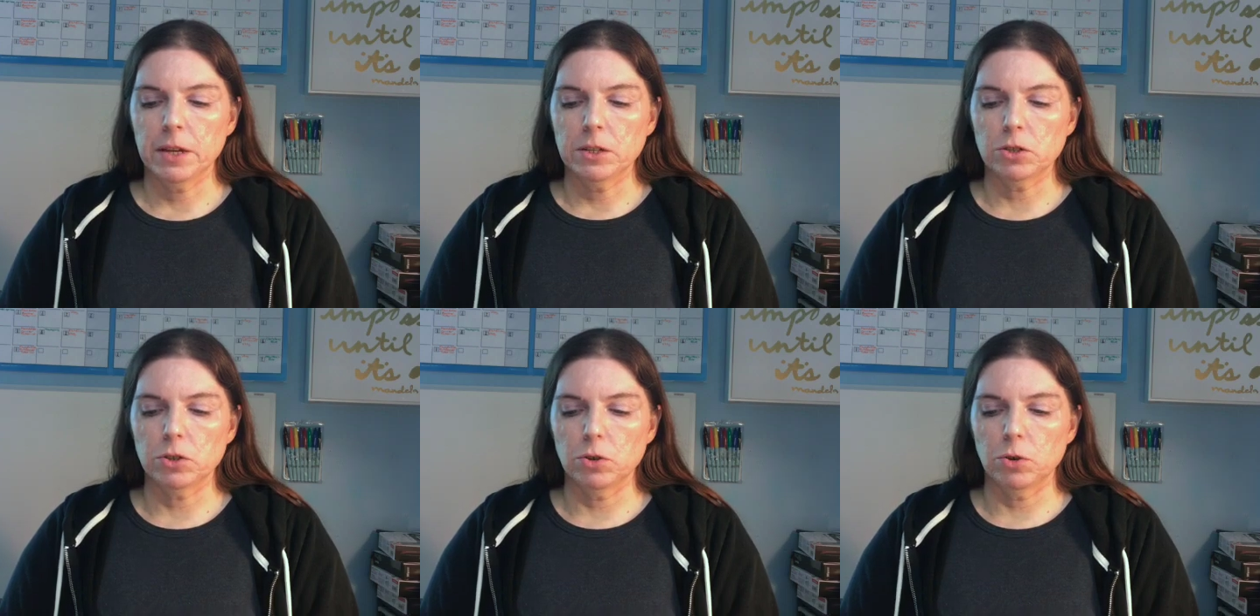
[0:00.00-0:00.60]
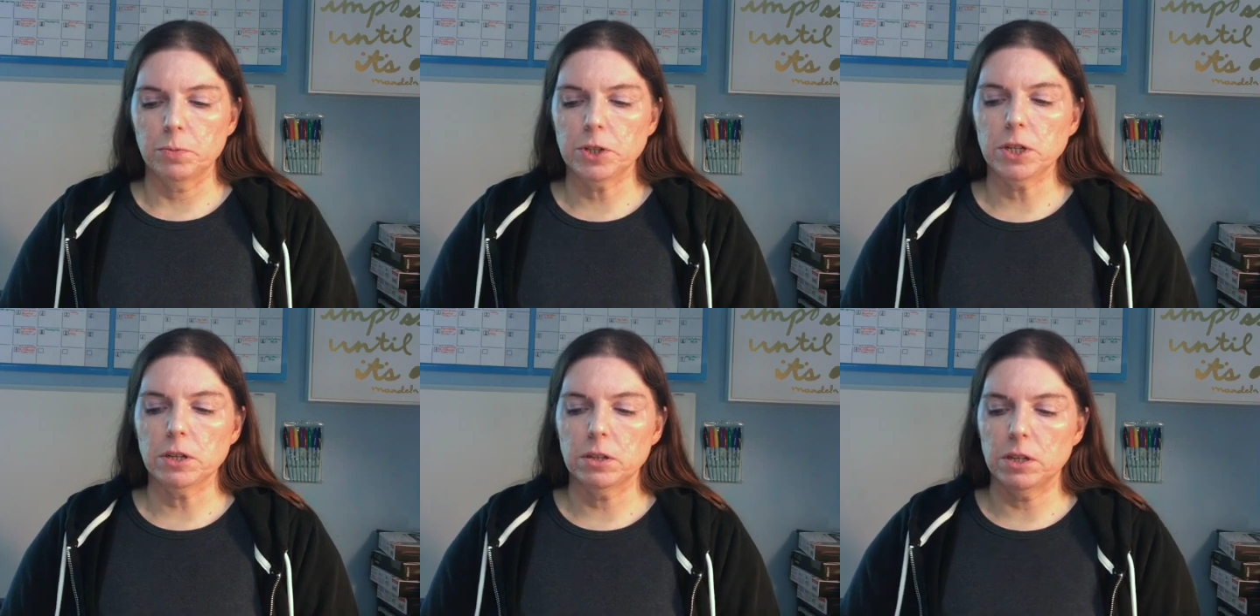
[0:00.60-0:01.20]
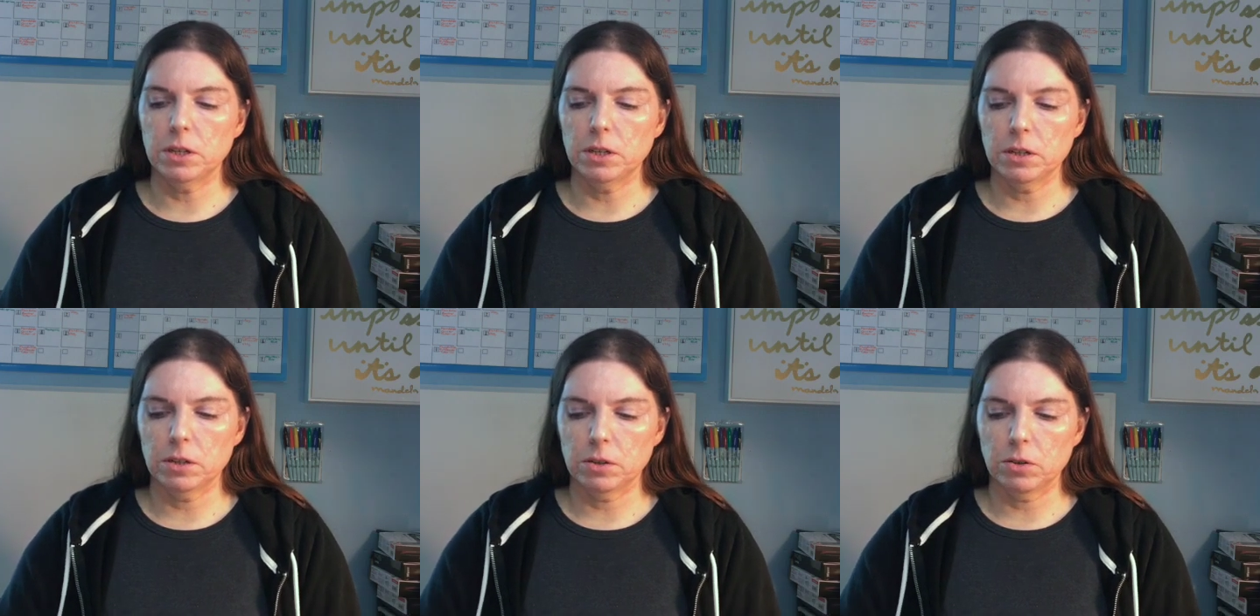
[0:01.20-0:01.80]
So particularly
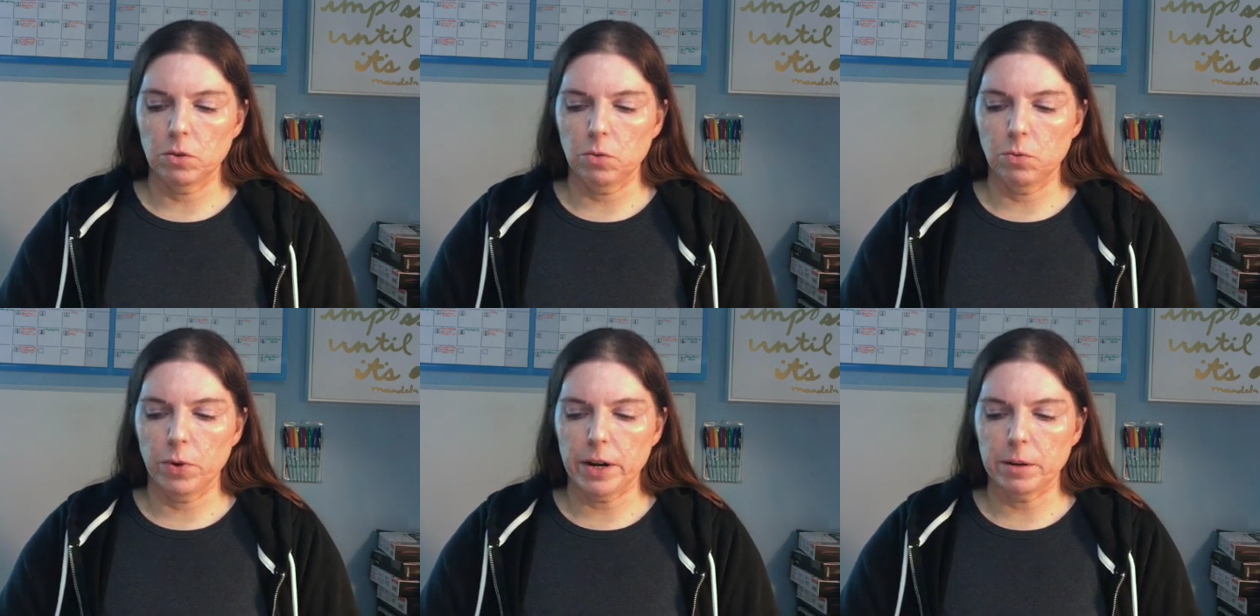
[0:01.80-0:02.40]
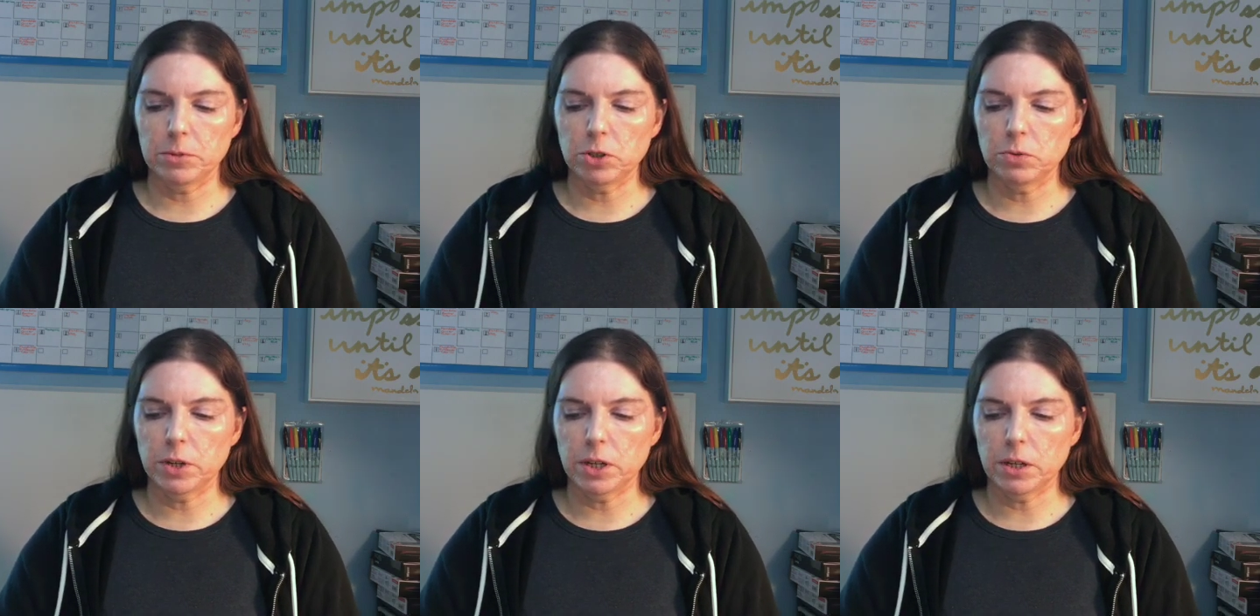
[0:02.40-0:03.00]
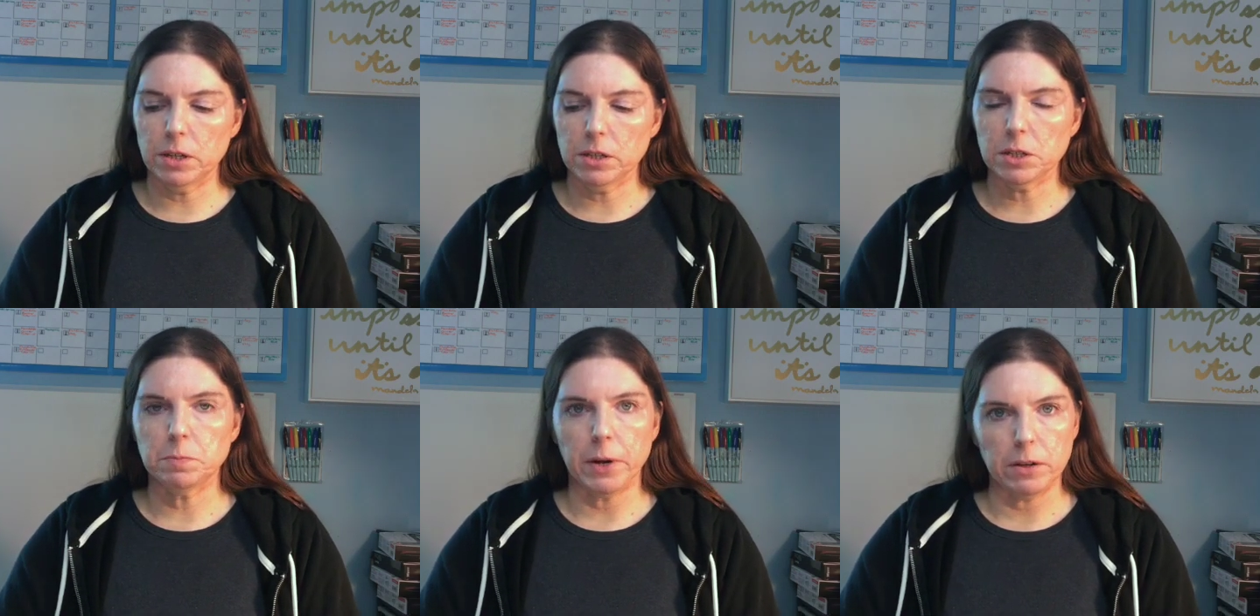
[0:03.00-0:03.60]
when I'm doing
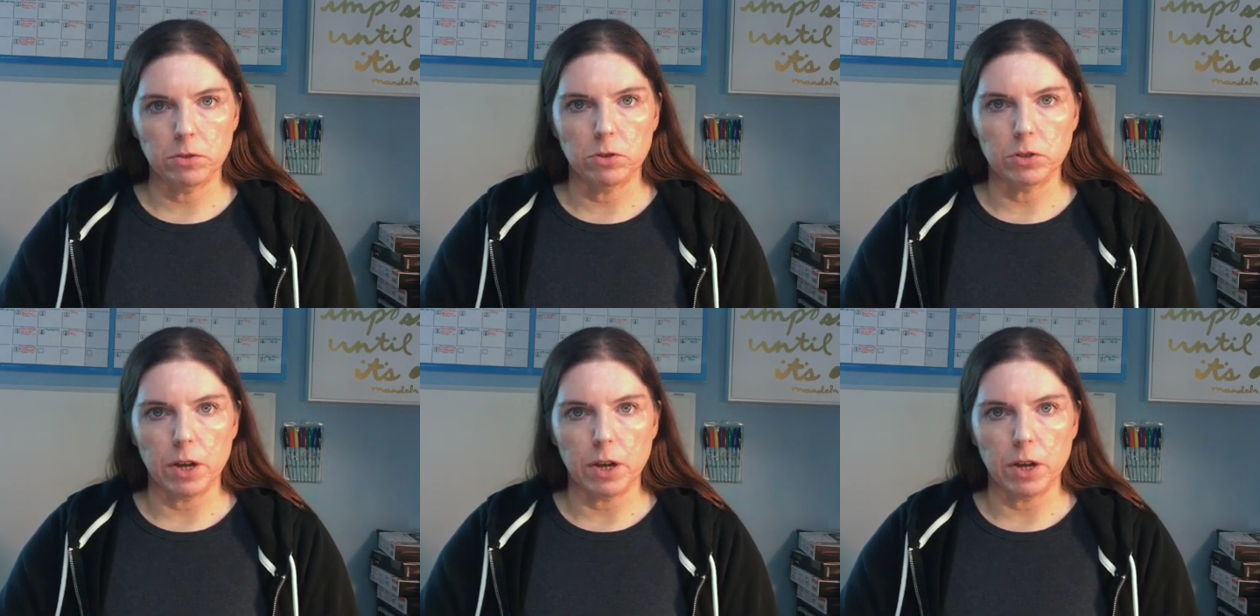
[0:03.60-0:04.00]
spirals,